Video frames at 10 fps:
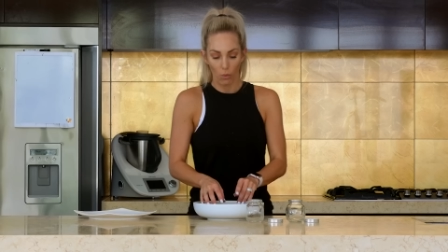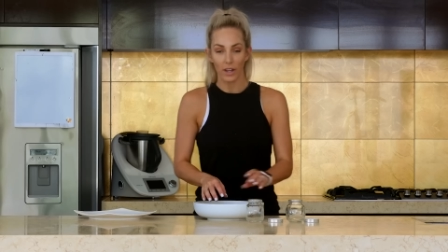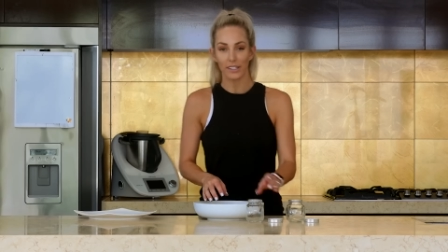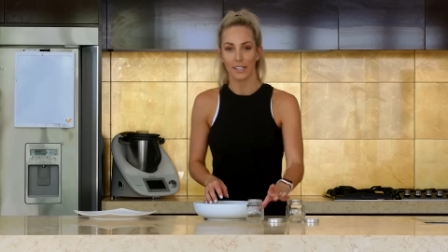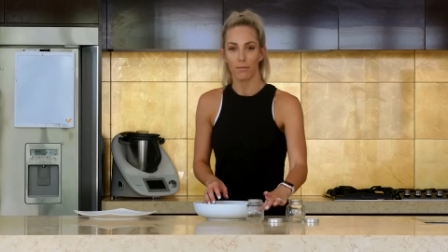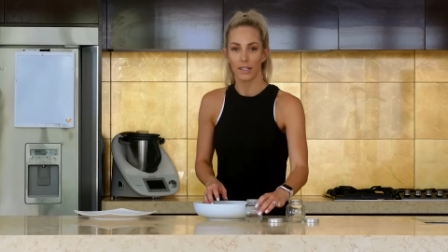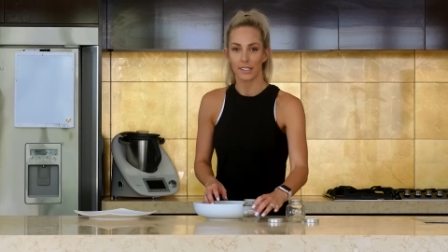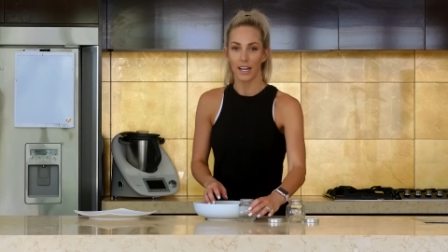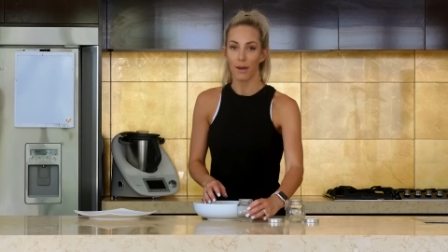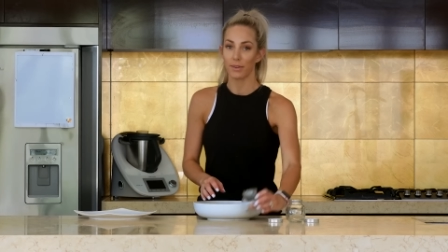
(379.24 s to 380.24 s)
Once they're
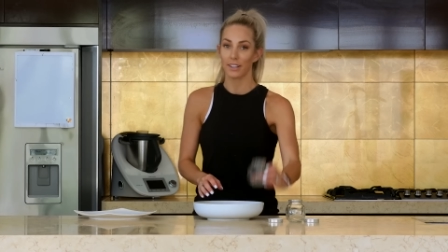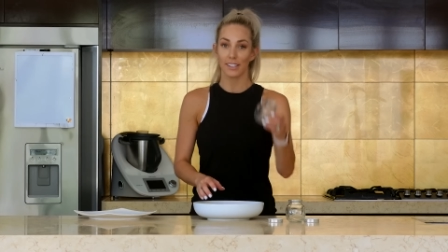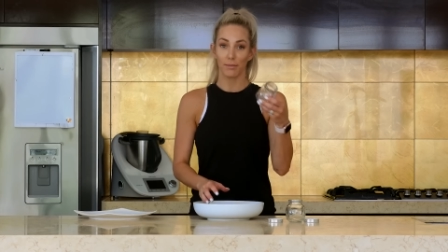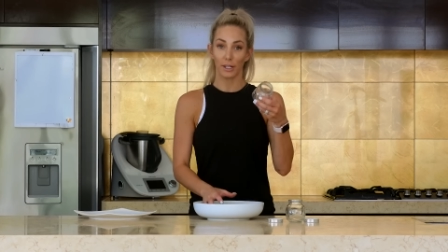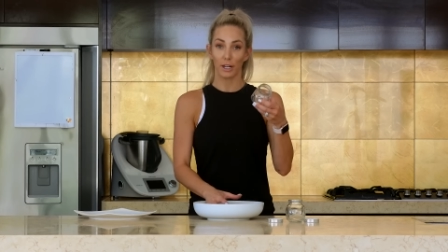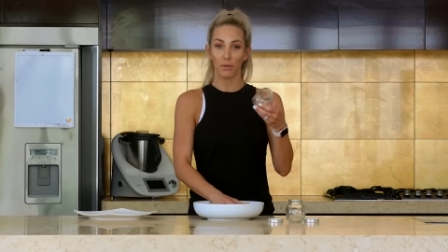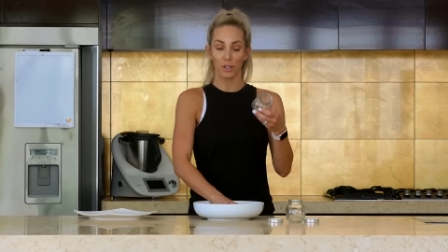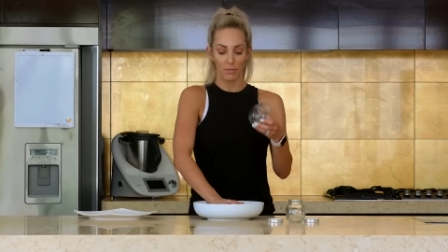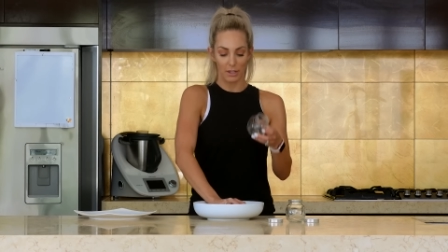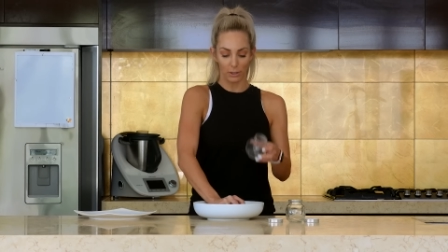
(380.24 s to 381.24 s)
mixed up, simply going to put
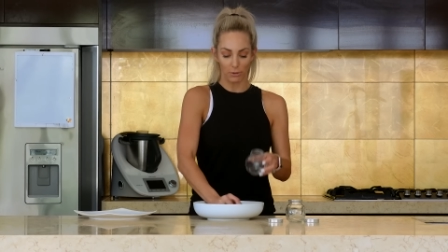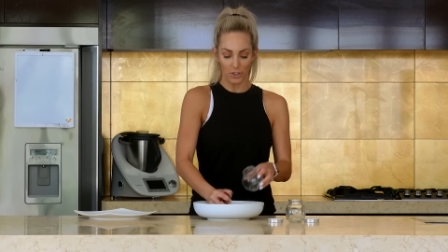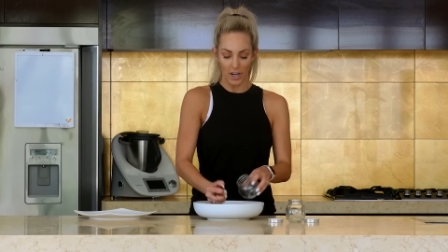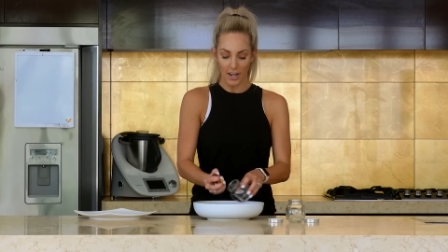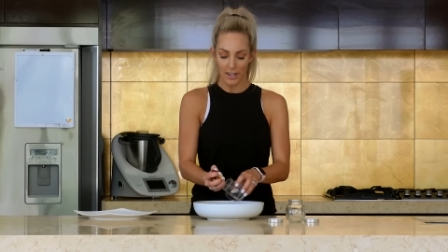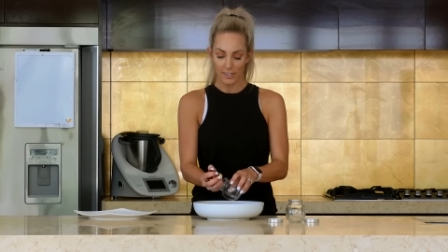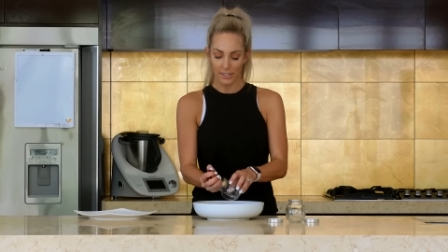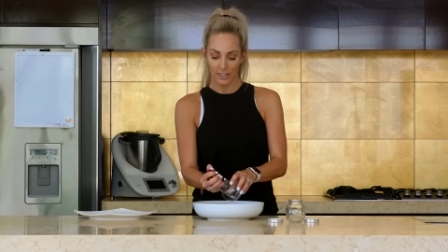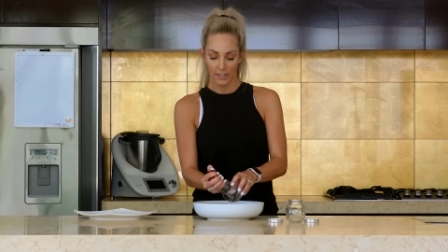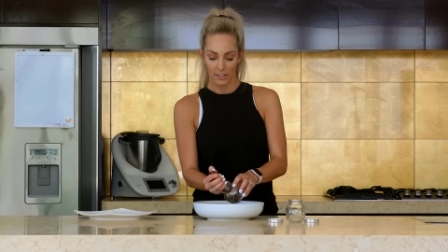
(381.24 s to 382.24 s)
them in little
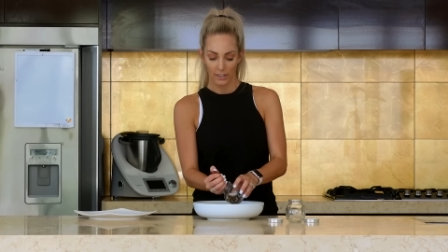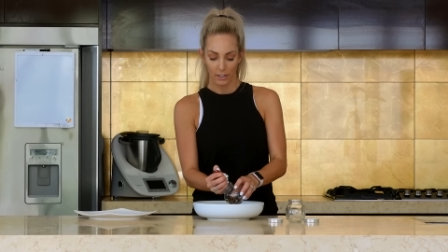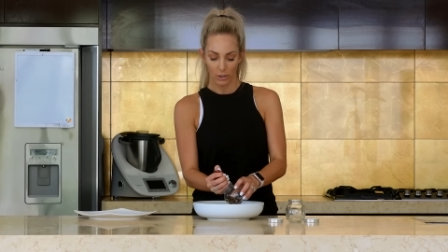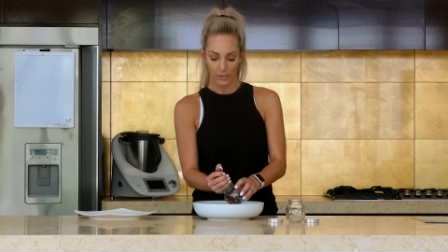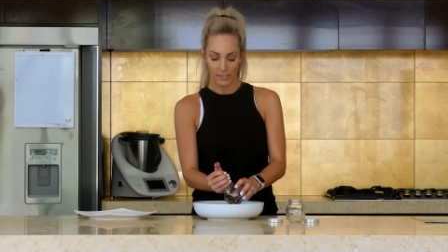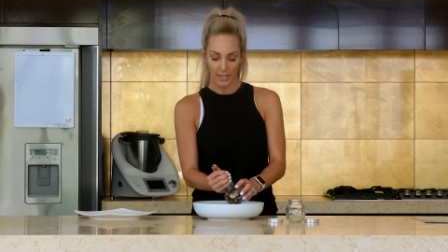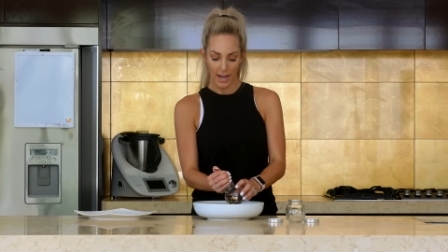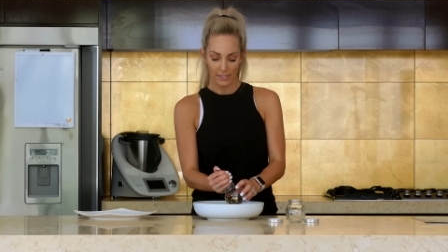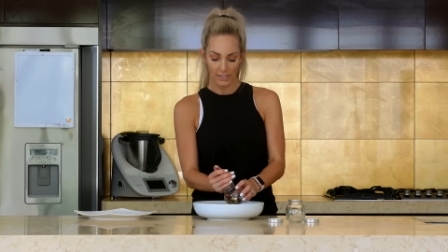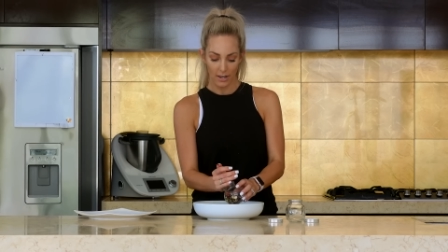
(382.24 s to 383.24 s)
jars, little
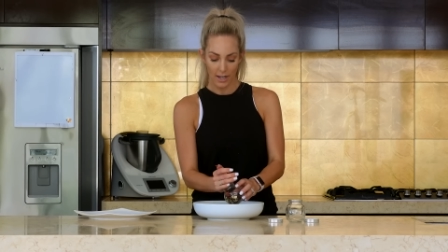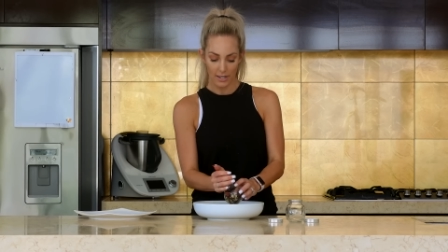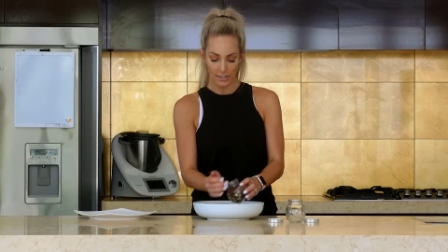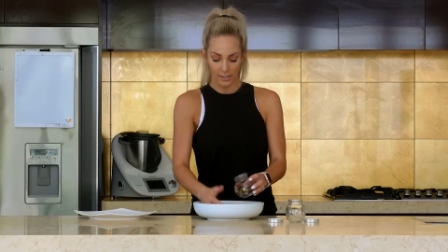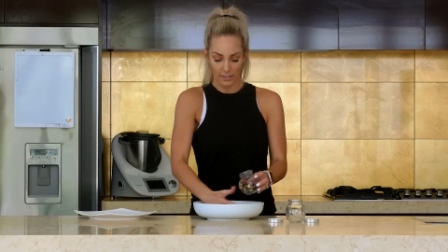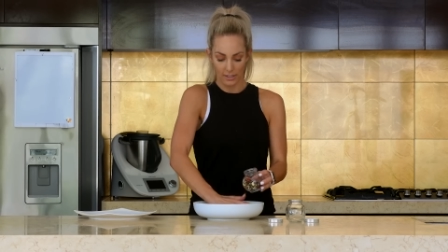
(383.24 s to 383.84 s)
snack size.